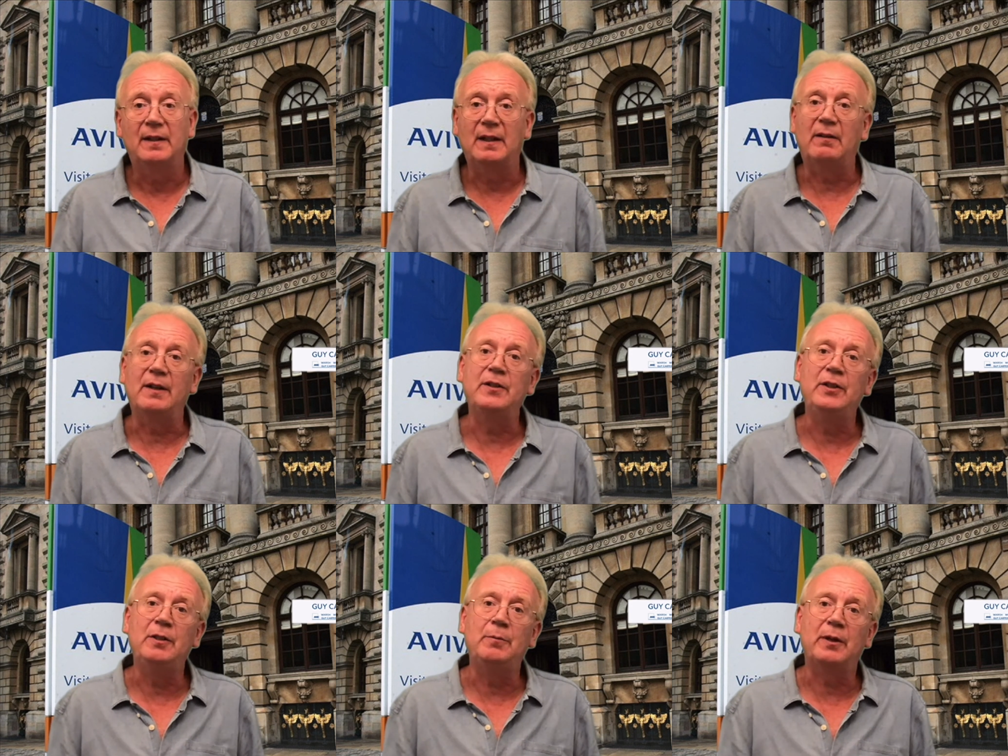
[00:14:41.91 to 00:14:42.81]
There are
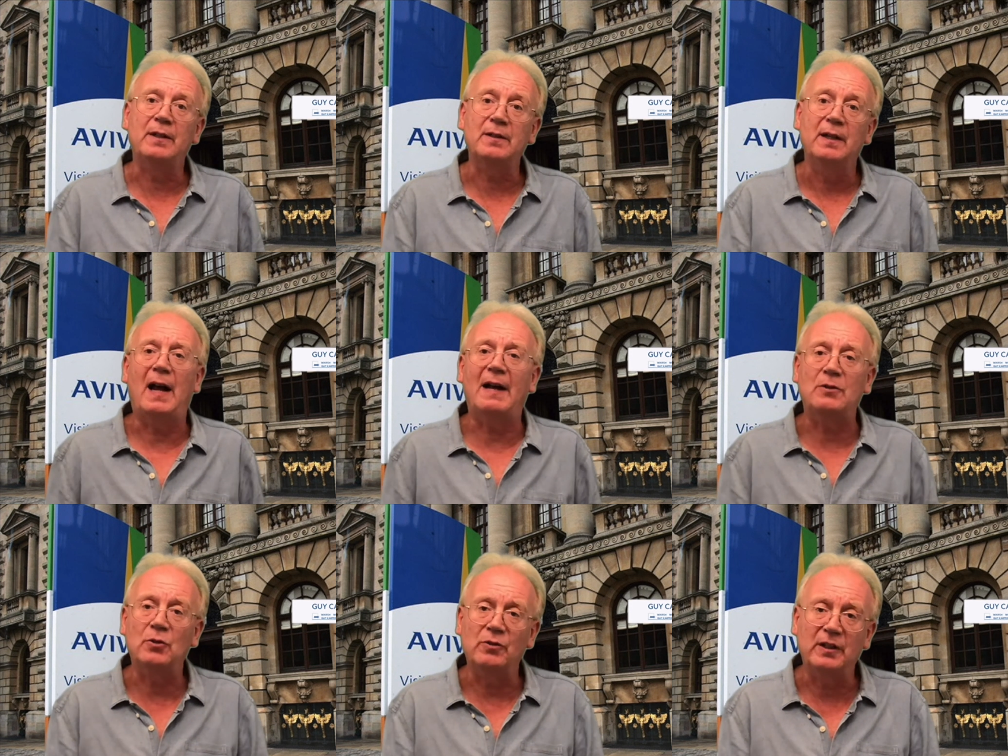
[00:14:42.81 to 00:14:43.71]
numerous
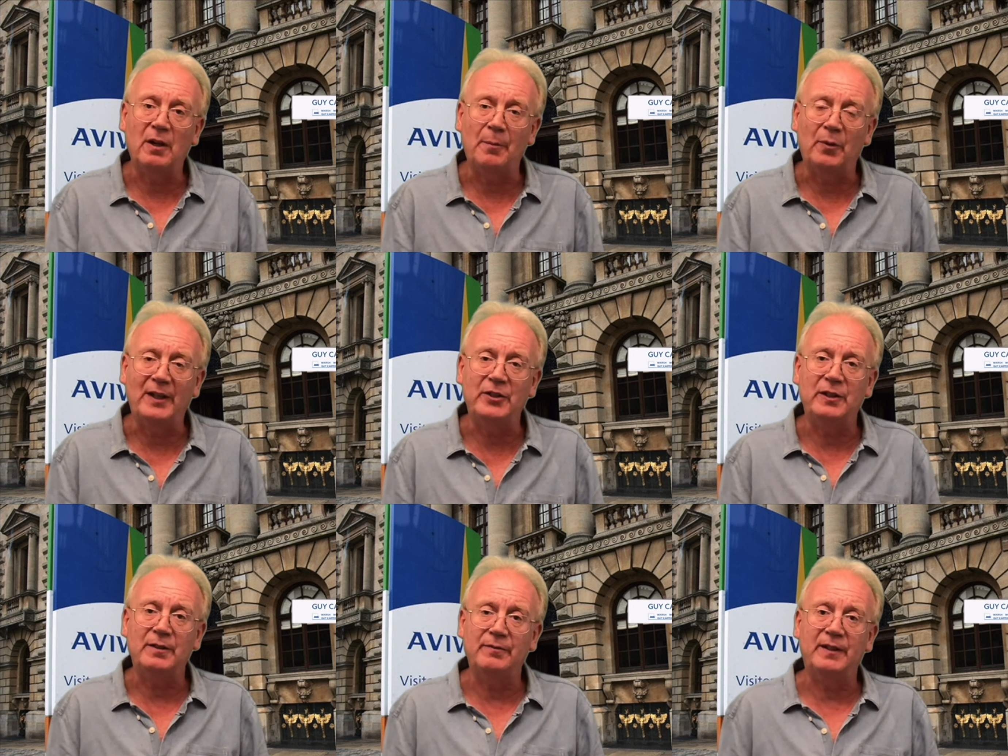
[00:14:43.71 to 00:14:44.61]
outsourcing
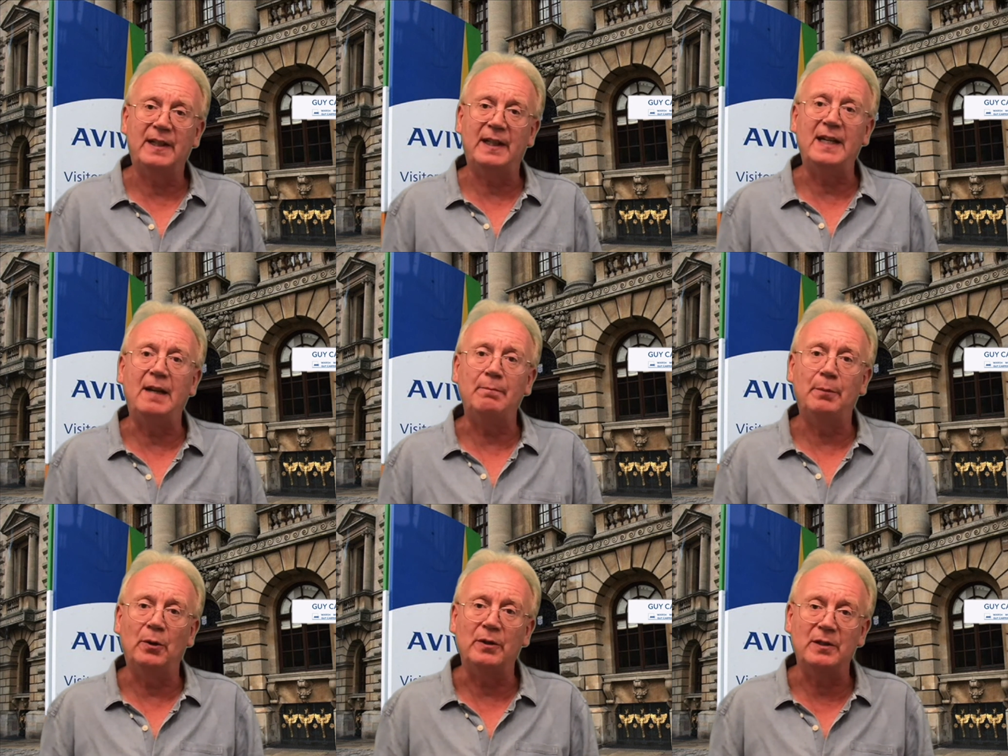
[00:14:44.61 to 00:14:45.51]
operations for key
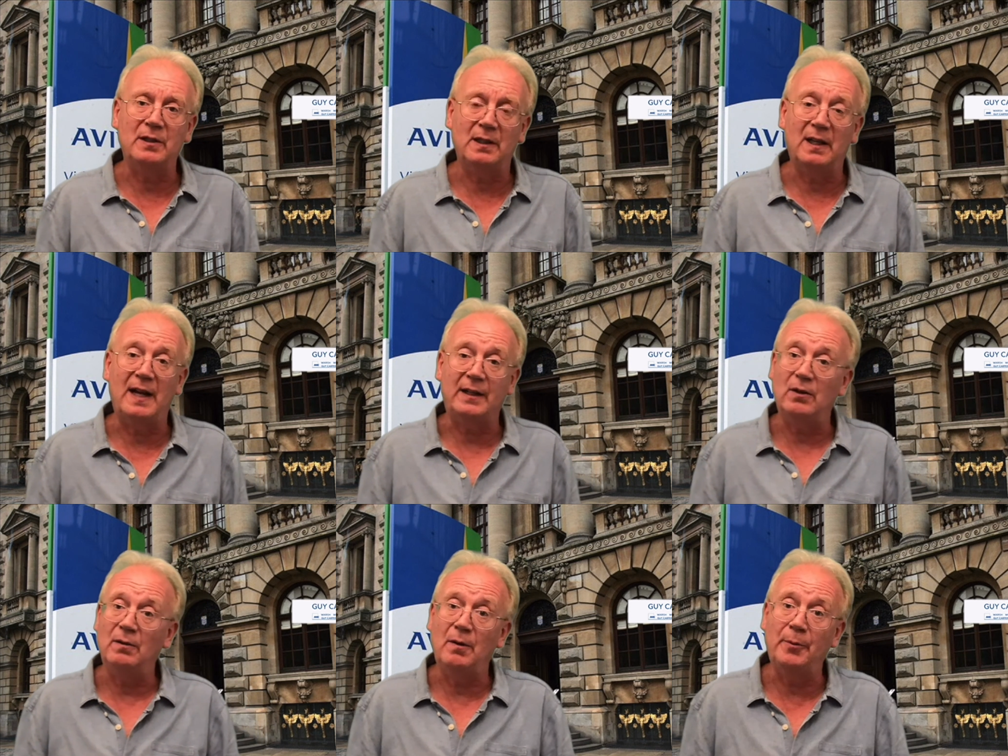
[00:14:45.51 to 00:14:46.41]
inputs like
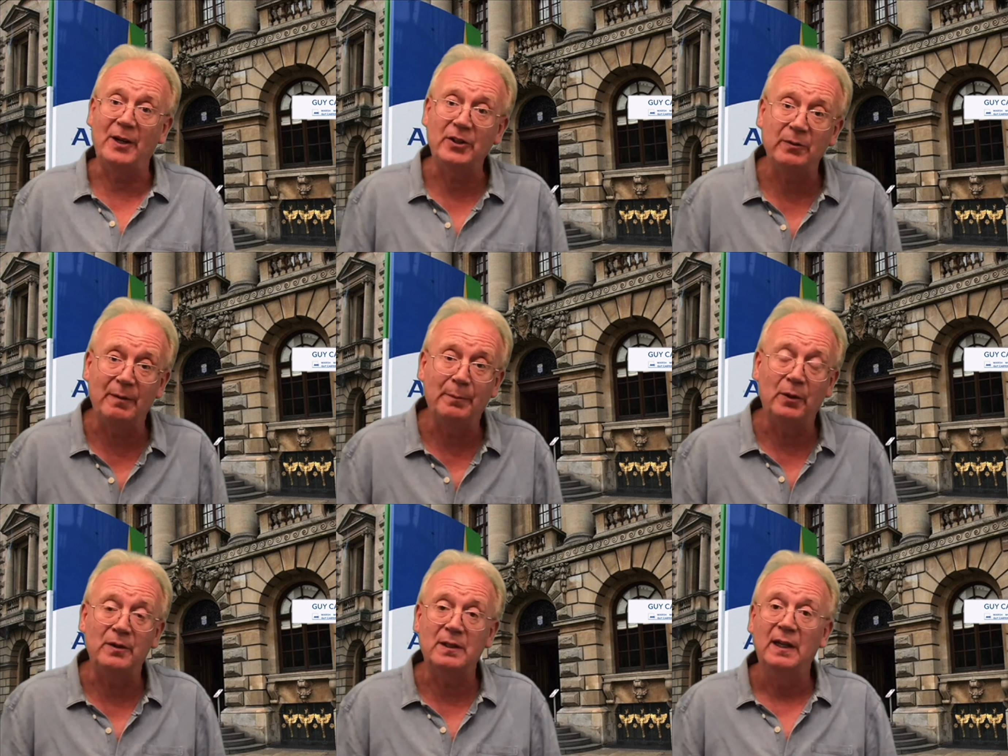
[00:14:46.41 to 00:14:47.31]
operational
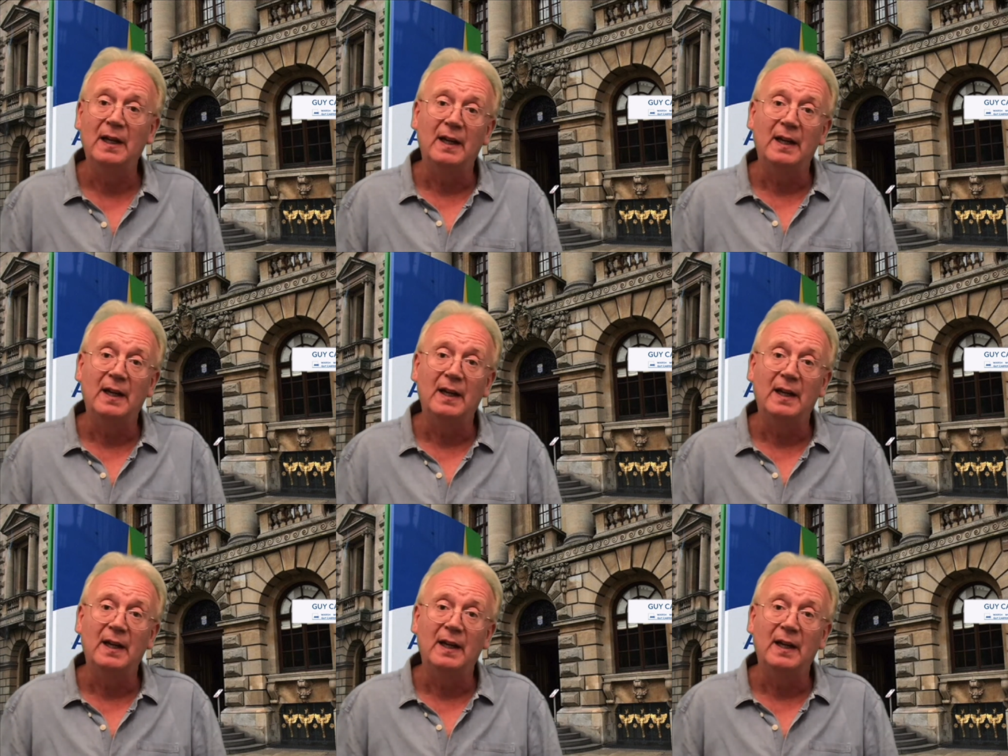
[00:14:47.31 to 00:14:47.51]
inputs,